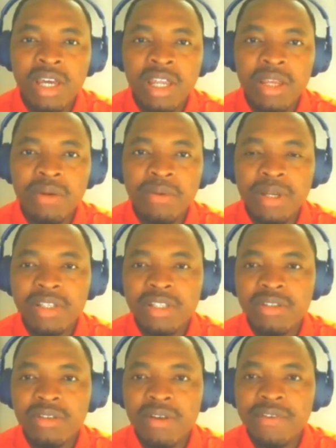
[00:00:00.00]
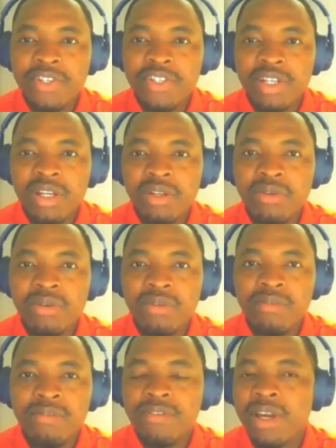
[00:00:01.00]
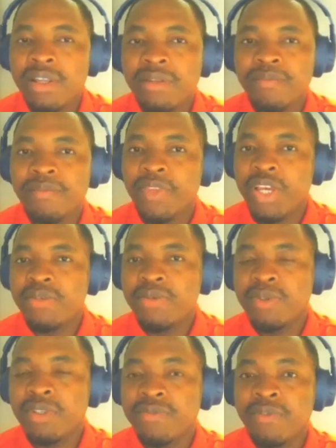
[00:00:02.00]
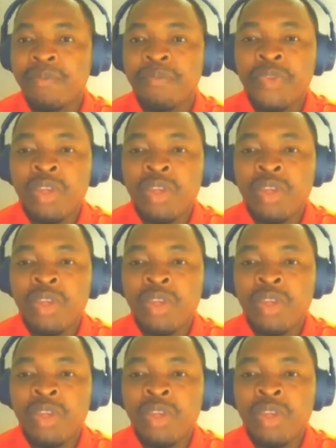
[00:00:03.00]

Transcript: and then we want it to have a shadow. Fine, that is beautiful.